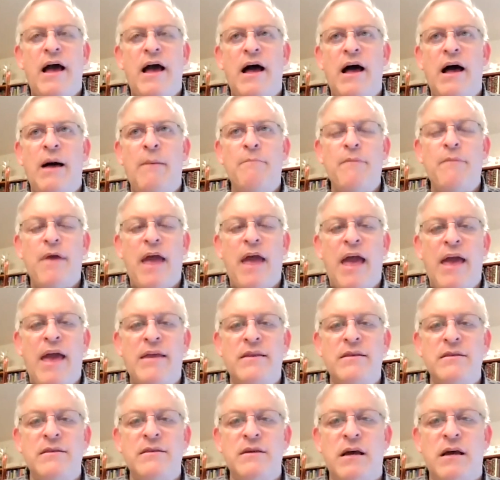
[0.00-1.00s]
um,
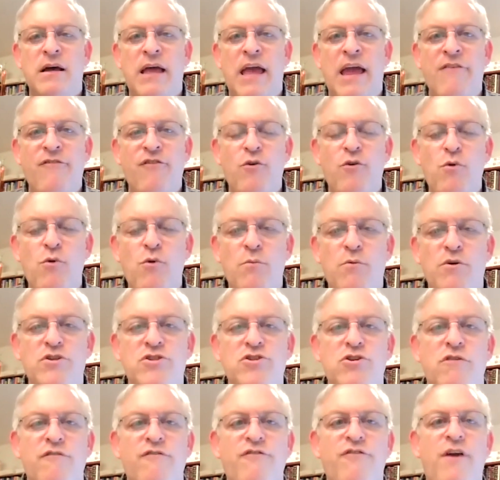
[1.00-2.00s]
and uh, everyone
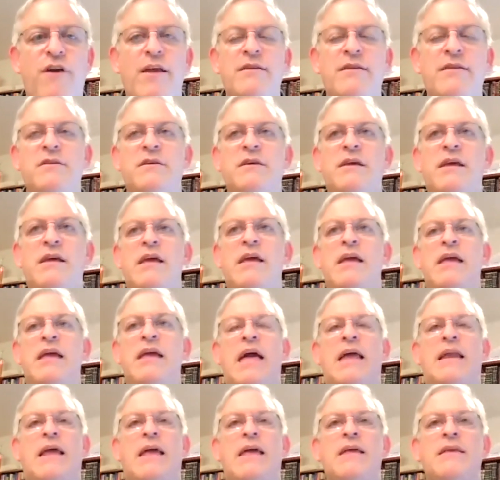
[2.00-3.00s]
was so
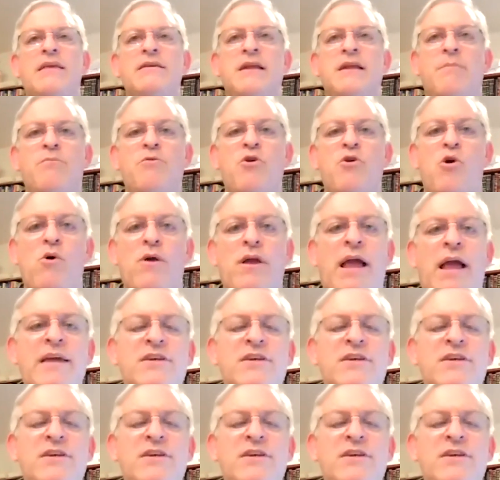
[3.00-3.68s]
friendly. And I ended up